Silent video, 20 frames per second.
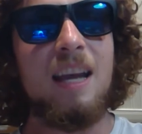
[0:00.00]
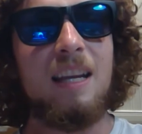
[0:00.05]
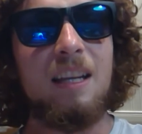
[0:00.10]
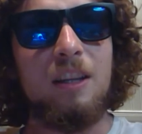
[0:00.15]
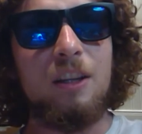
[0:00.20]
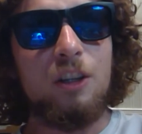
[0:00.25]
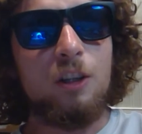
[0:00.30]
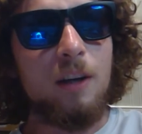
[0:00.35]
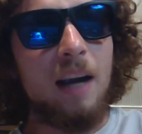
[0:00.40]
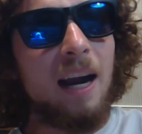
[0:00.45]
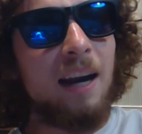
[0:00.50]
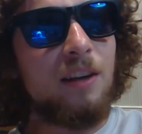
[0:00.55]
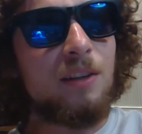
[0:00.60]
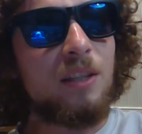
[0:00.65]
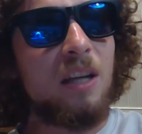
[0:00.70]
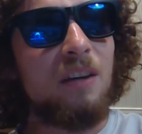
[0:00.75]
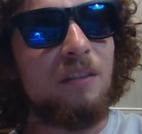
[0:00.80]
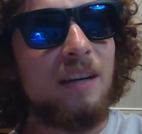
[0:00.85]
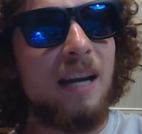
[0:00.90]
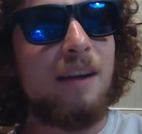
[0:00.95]
Your higher
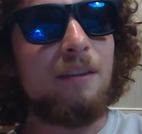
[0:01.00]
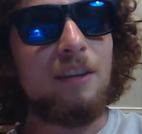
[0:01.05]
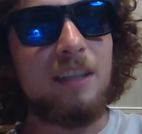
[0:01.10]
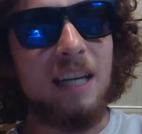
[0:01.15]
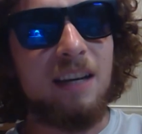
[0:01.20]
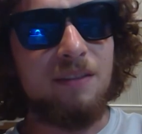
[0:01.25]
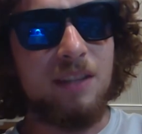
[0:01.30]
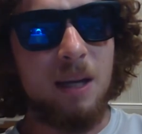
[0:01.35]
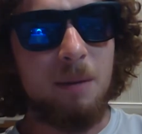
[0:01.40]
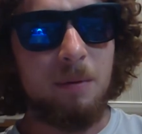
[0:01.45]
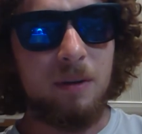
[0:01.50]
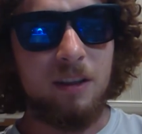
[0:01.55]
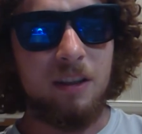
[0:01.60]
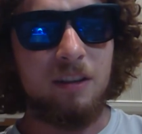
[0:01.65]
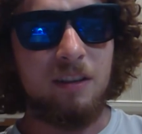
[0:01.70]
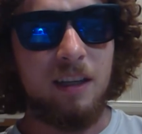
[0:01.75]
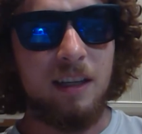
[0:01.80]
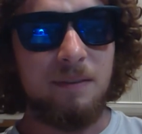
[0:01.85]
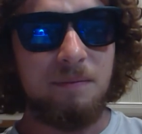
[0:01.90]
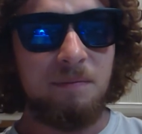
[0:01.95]
self never gives up on
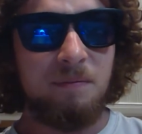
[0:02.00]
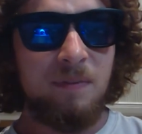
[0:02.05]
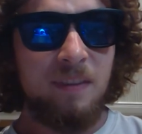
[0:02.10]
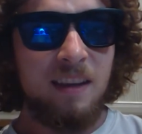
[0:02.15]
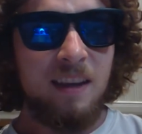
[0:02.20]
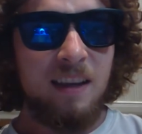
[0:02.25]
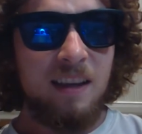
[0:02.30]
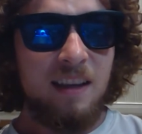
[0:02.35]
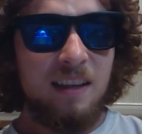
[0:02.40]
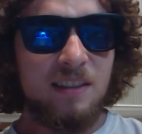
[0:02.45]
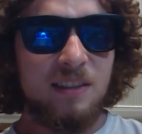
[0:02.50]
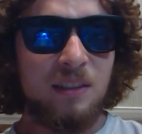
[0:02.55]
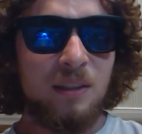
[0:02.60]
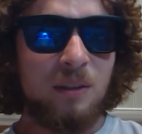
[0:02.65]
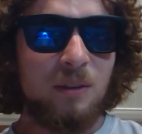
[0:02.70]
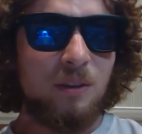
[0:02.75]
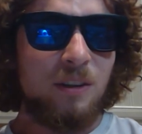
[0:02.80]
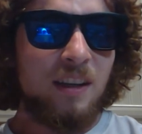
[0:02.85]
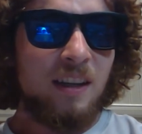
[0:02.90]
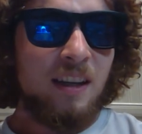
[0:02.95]
you, right?
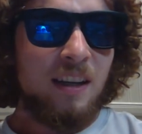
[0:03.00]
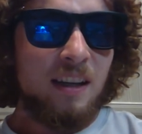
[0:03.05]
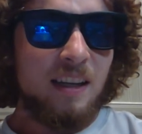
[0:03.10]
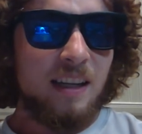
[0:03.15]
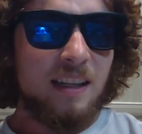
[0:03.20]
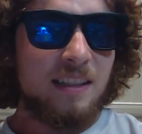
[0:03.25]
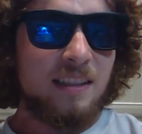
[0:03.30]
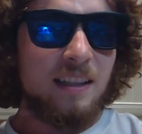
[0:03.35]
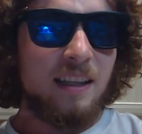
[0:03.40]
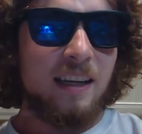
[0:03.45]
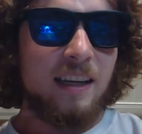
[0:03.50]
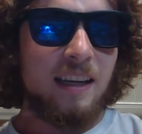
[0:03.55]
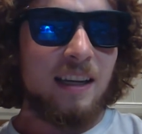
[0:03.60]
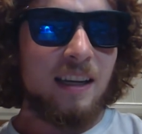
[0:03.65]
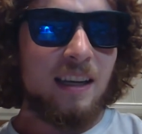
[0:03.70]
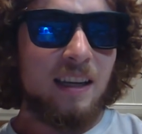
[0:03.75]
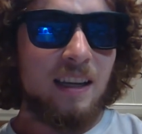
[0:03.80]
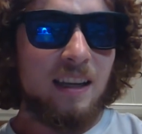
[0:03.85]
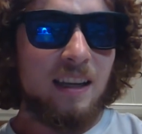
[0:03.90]
So it's like